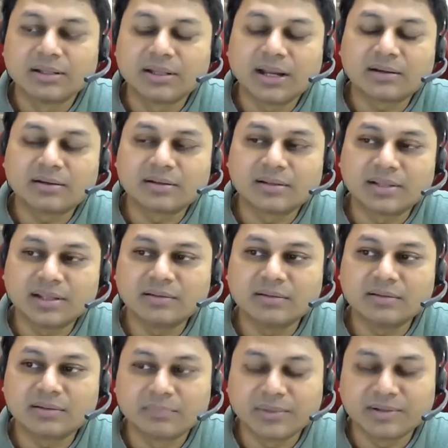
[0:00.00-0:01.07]
that
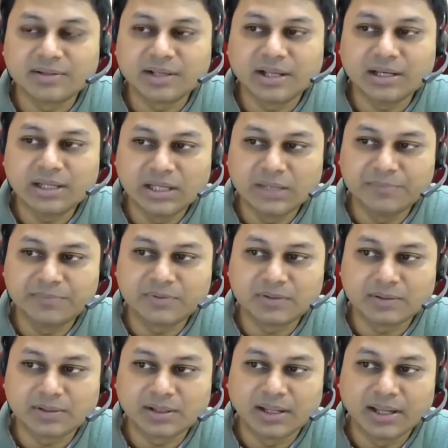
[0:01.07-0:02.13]
this basically
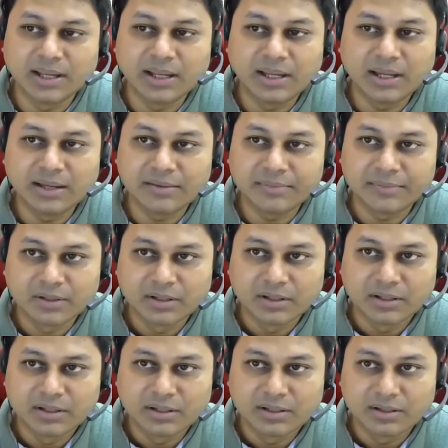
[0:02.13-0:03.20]
gives a
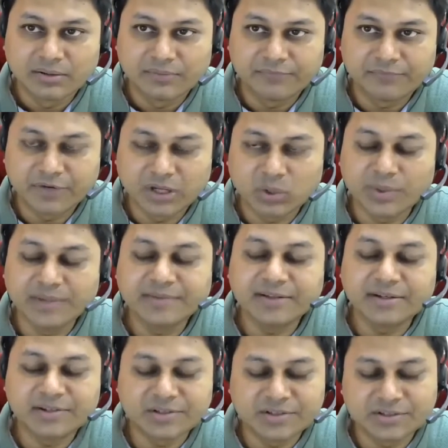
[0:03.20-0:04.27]

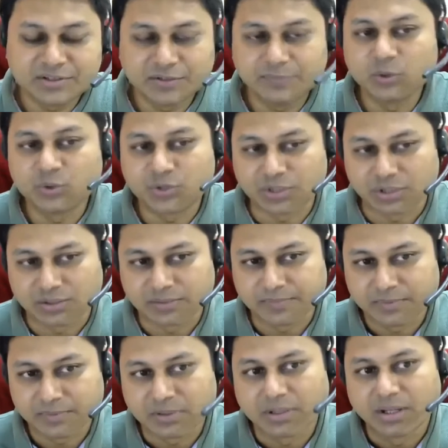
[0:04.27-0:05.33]
frequency distribution,
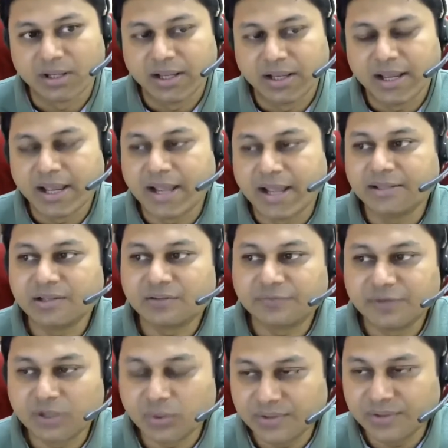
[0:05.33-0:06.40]
and this
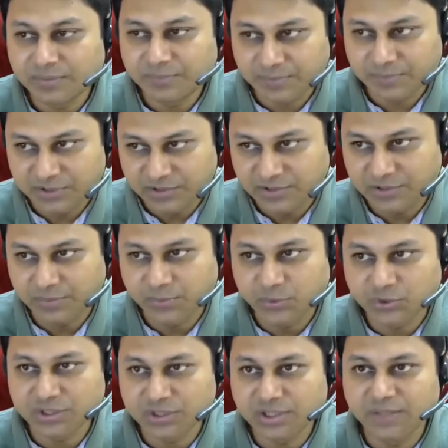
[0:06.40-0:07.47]
frequency
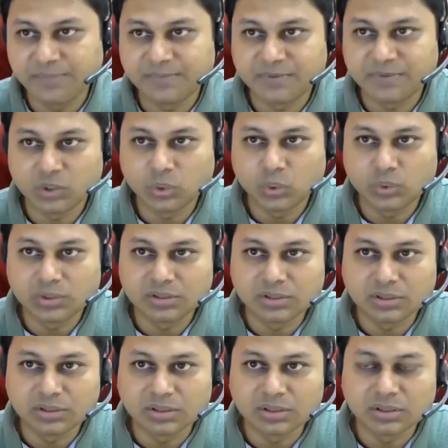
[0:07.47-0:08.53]
distribution gives you
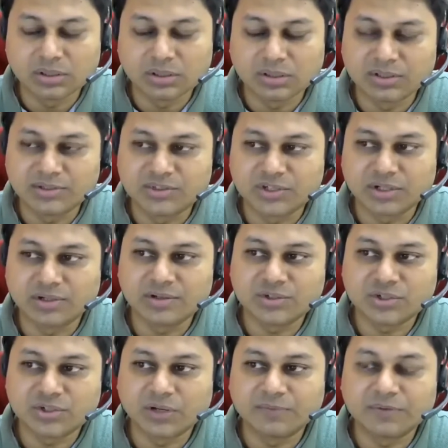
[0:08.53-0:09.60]
the
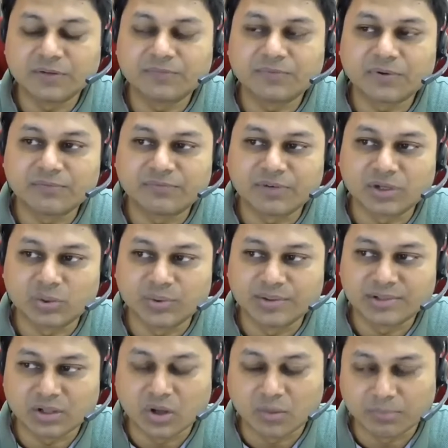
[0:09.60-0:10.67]
generation of different
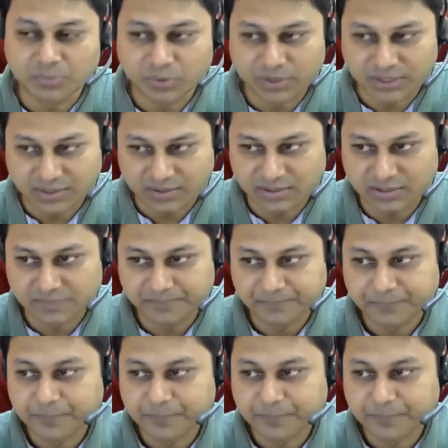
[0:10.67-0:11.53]
frequency components.